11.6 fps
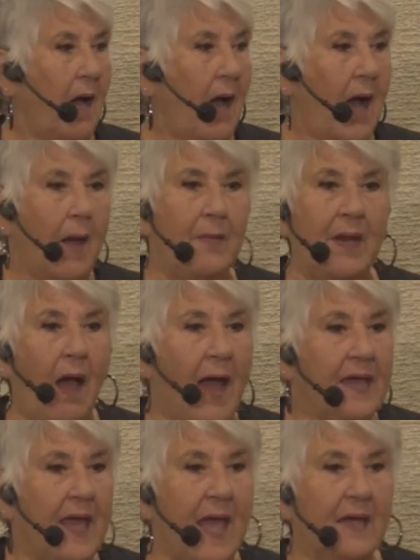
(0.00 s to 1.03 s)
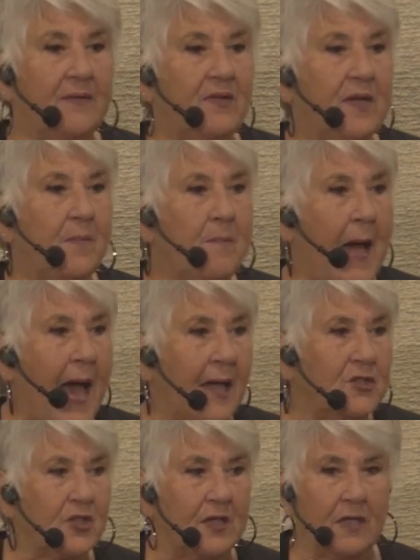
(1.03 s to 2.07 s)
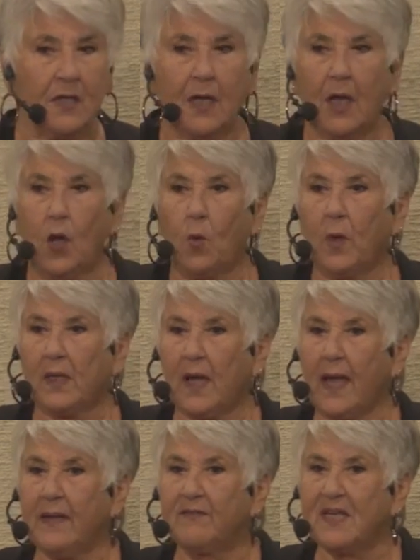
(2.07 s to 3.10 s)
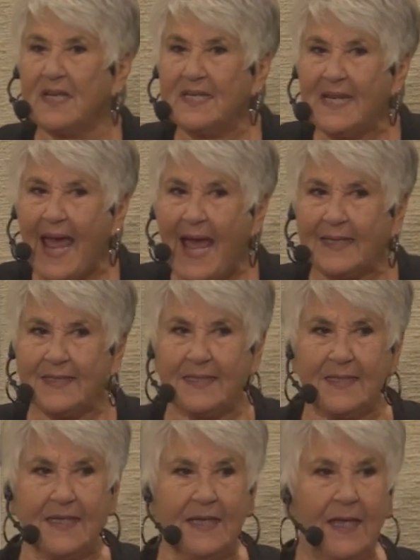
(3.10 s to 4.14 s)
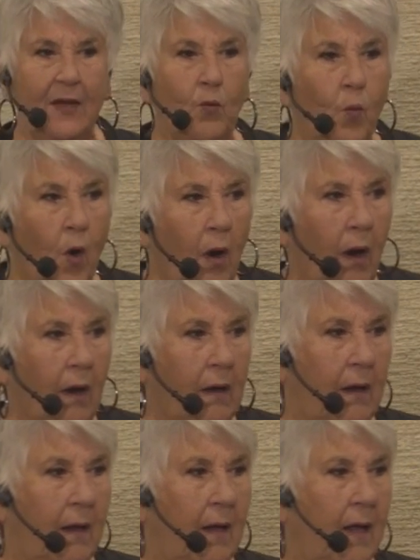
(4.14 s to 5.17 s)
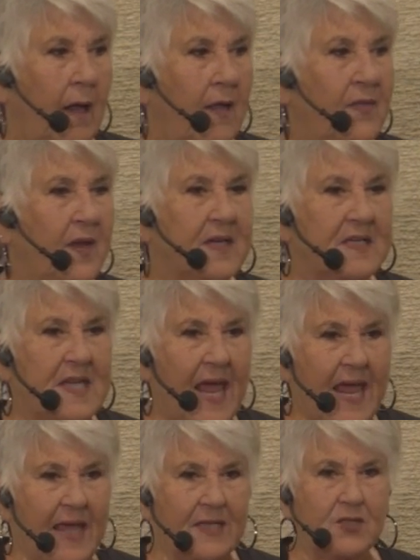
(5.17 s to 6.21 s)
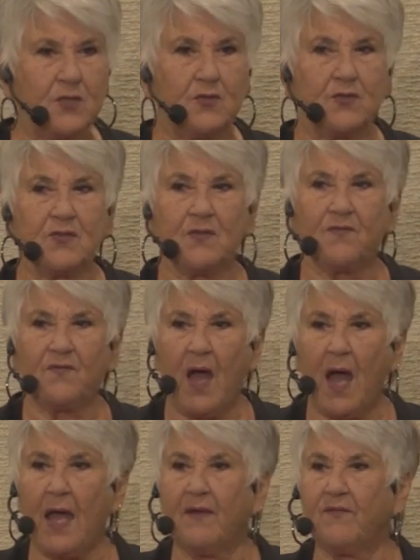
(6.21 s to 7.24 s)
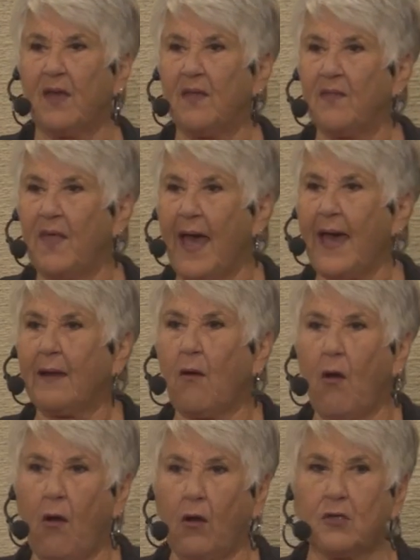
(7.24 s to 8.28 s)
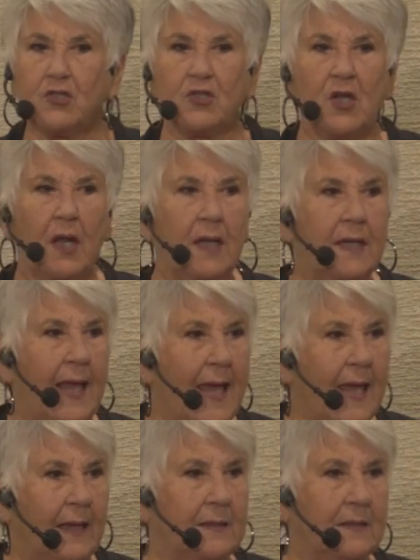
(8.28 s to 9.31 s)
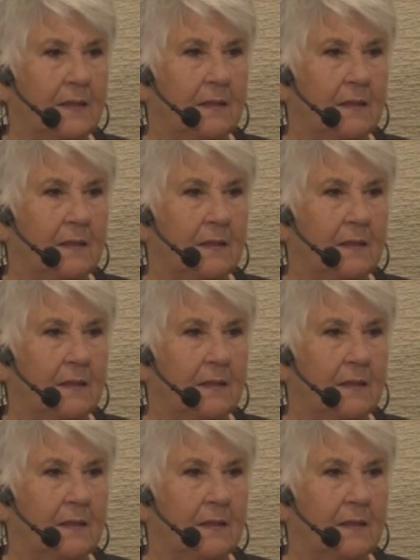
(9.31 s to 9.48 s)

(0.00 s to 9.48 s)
I mean, I can't even imagine what kind of tenacity and work that it takes to survive in that harsh land.